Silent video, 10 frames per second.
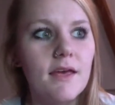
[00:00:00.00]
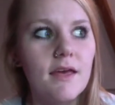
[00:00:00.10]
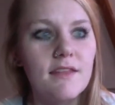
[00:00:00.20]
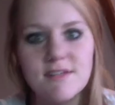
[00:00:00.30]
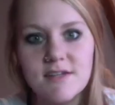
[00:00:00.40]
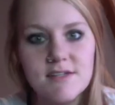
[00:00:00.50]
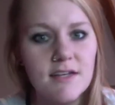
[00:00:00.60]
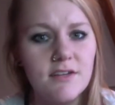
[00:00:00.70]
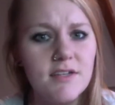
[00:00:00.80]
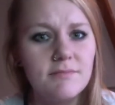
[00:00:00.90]
That's not
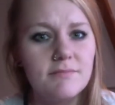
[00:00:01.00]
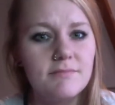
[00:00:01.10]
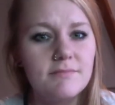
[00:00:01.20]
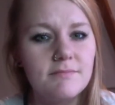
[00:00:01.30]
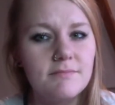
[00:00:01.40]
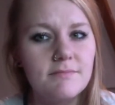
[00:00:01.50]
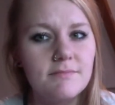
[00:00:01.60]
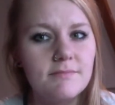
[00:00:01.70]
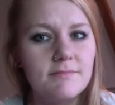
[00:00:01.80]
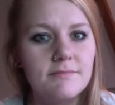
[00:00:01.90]
salesy.
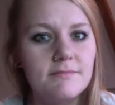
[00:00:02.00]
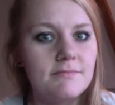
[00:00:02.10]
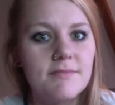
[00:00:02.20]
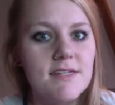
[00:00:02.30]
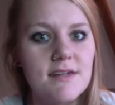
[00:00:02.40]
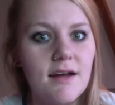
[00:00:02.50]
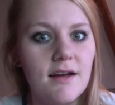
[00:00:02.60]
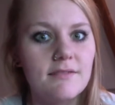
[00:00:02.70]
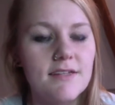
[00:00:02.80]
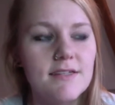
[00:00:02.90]
It's not.
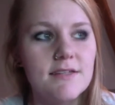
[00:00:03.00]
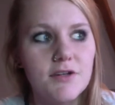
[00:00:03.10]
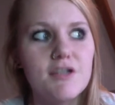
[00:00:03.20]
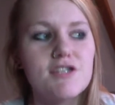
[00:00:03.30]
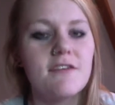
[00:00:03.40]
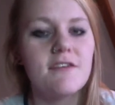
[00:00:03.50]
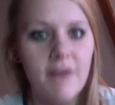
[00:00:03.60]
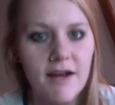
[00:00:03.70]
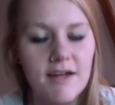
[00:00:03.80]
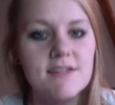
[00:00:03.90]
It's literally just
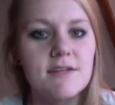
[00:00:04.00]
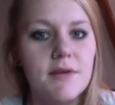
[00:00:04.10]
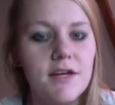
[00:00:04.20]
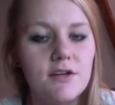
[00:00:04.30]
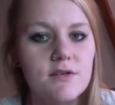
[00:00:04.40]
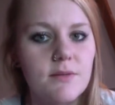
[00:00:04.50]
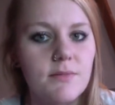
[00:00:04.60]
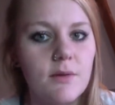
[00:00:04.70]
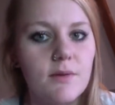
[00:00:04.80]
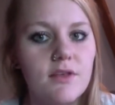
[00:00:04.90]
inviting somebody to do
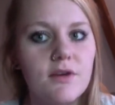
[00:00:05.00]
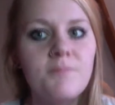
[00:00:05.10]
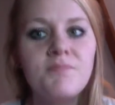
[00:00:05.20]
something with you.